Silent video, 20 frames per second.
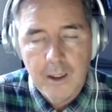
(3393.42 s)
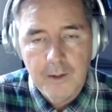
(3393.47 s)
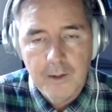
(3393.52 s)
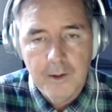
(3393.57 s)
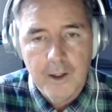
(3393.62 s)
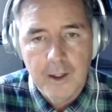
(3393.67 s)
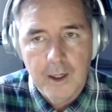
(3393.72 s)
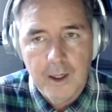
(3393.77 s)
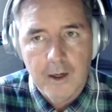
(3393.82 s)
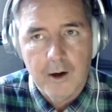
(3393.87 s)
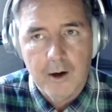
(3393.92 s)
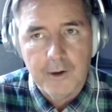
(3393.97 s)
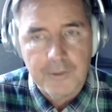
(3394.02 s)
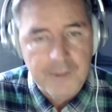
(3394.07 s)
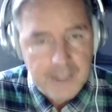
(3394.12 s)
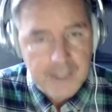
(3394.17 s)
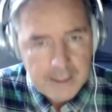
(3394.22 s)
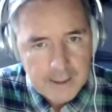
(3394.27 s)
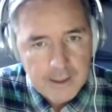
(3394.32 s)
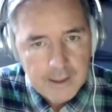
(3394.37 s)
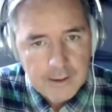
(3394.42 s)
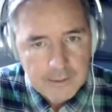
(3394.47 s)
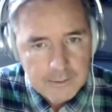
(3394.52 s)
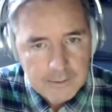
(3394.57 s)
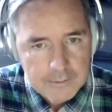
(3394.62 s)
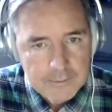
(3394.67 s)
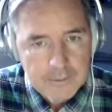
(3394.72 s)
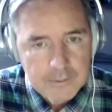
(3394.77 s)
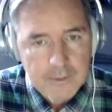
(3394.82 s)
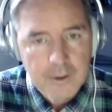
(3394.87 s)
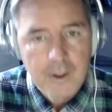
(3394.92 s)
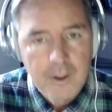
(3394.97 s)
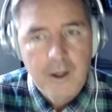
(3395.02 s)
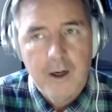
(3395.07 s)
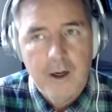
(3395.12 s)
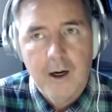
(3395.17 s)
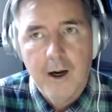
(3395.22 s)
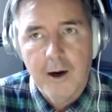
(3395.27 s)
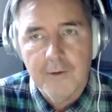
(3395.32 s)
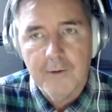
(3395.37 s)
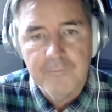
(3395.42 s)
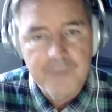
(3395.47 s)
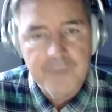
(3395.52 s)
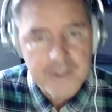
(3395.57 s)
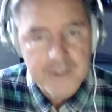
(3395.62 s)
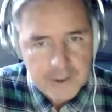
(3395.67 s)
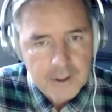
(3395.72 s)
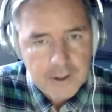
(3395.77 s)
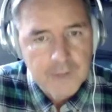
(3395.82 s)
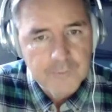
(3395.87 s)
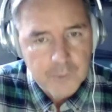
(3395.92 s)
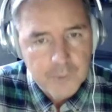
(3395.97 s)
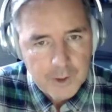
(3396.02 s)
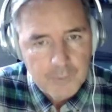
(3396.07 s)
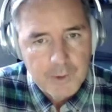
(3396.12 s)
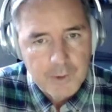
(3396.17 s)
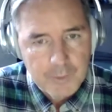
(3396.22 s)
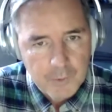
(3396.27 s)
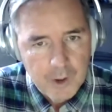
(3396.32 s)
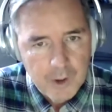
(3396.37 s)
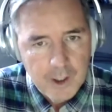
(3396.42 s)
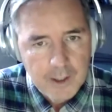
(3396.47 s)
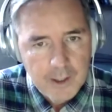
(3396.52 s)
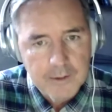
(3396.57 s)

our thinking, our vision of what we want.